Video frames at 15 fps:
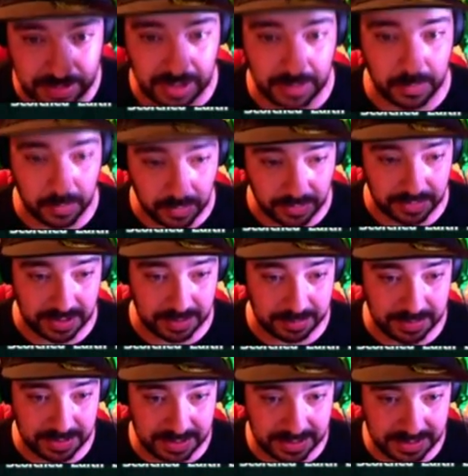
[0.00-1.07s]
Let's put our water
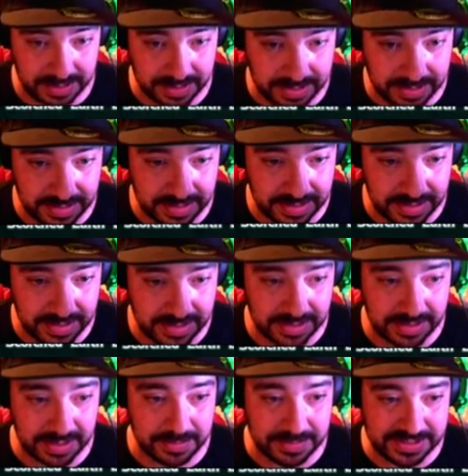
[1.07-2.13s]
up.
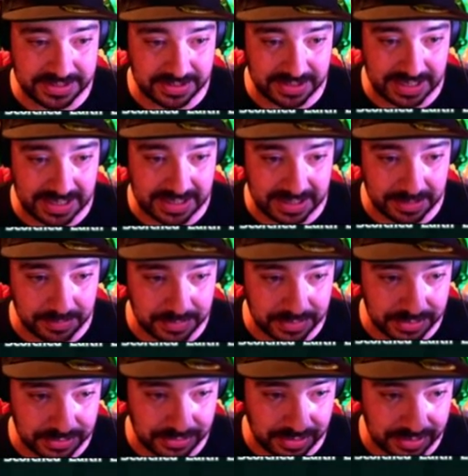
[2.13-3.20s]
Can we start getting any
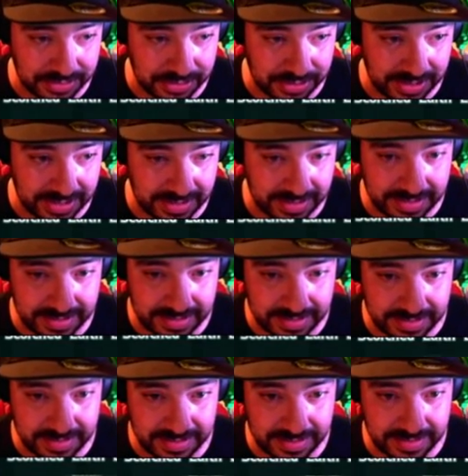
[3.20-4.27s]
wooden structure yet?
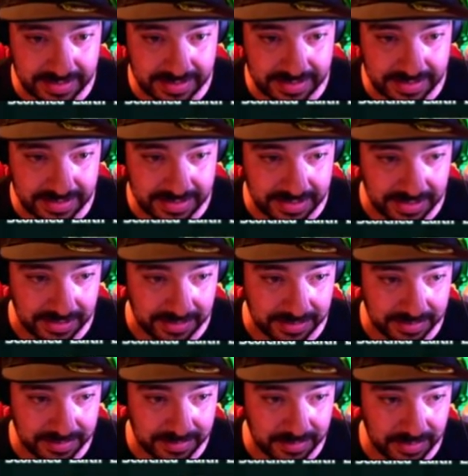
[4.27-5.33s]

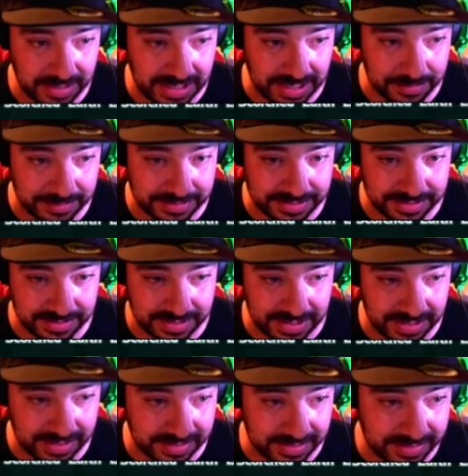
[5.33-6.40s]
No. What can we
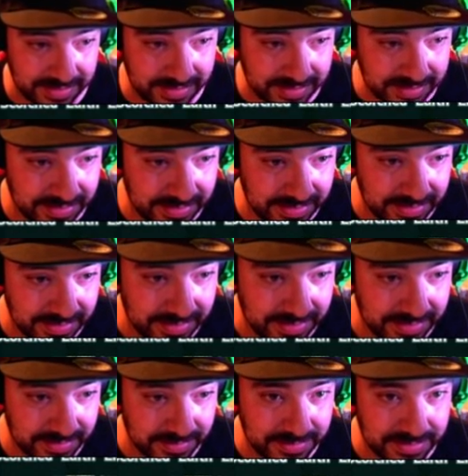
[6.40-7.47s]
start getting?
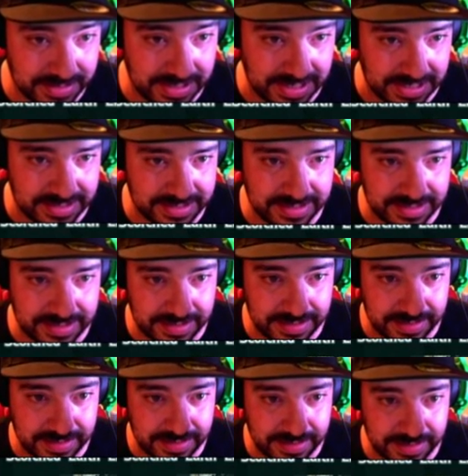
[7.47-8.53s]
What's this?
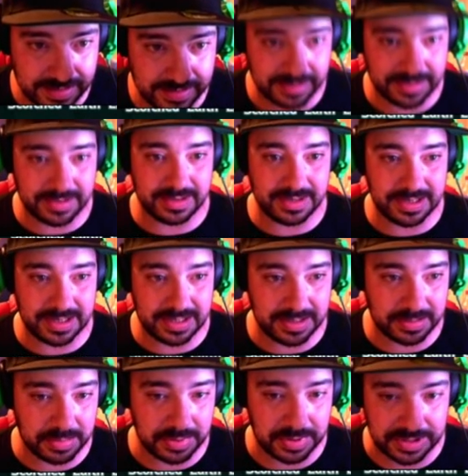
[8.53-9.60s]

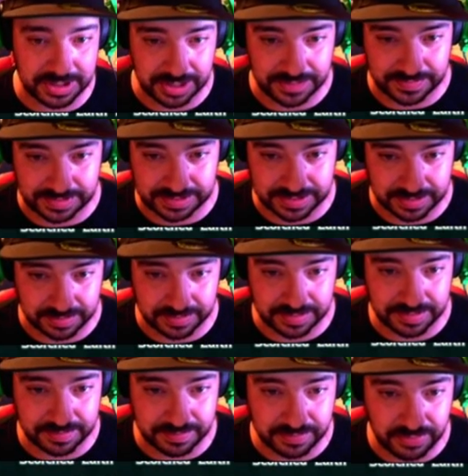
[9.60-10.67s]
Preserving
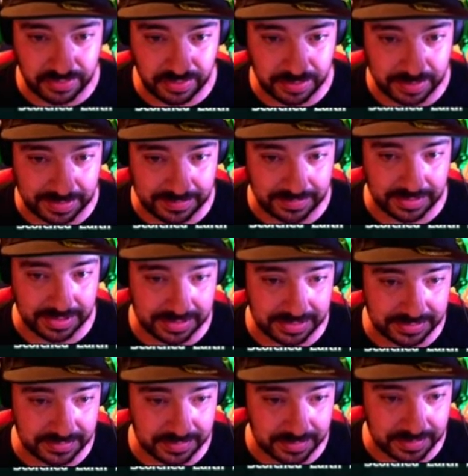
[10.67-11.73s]
salt. Probably
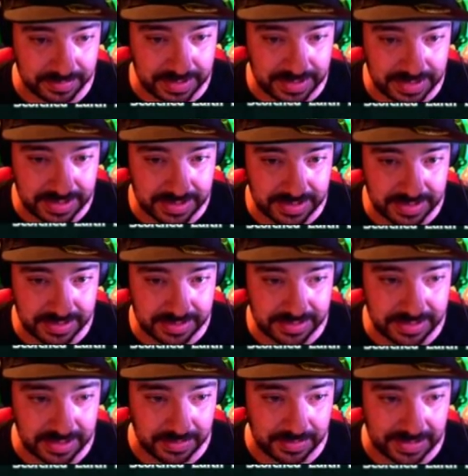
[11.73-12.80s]
very useful.
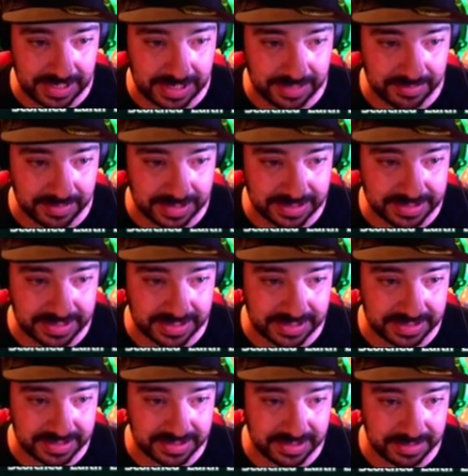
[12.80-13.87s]
Don't care right a
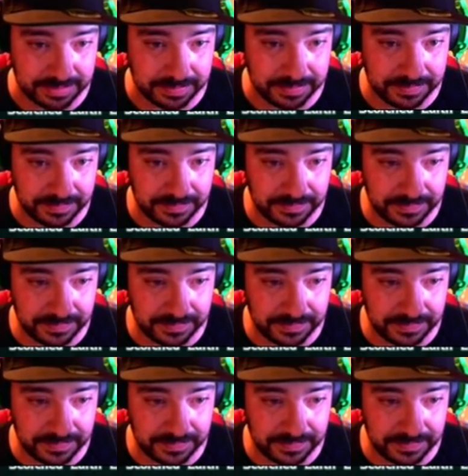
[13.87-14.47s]
second time.